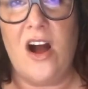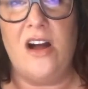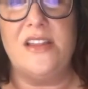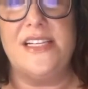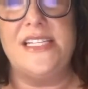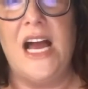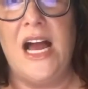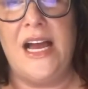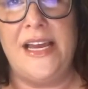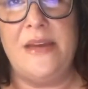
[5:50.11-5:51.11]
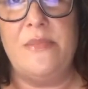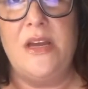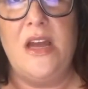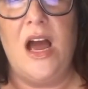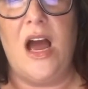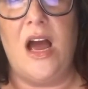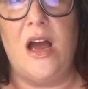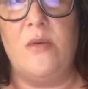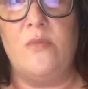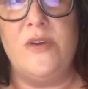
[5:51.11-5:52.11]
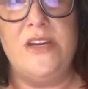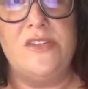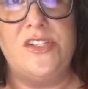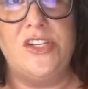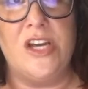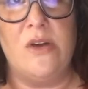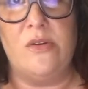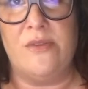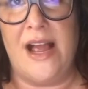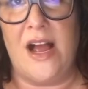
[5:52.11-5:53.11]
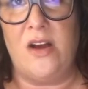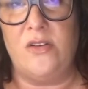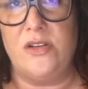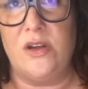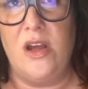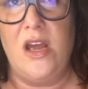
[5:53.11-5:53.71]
all the time. We used to go around.